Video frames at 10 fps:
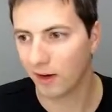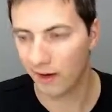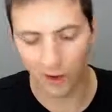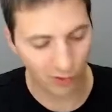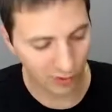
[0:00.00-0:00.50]

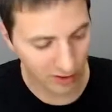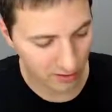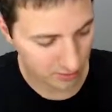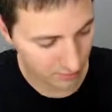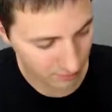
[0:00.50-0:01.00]
now connect
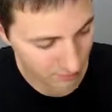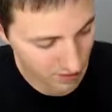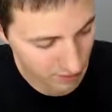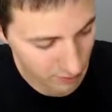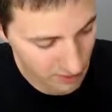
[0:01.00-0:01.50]
the
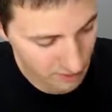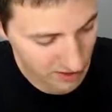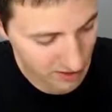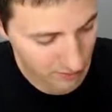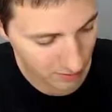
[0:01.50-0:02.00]
micro
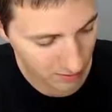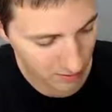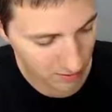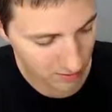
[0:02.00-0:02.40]
USB cable